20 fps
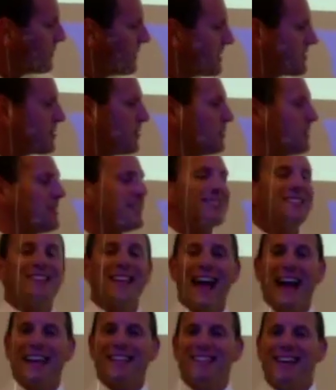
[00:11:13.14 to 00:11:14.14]
and that's called the
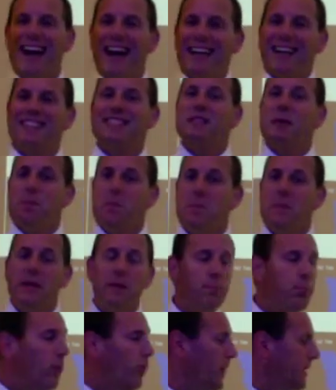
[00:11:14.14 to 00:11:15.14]
slack tide. It's the
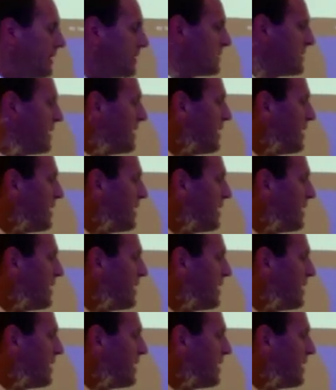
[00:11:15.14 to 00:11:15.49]
midpoint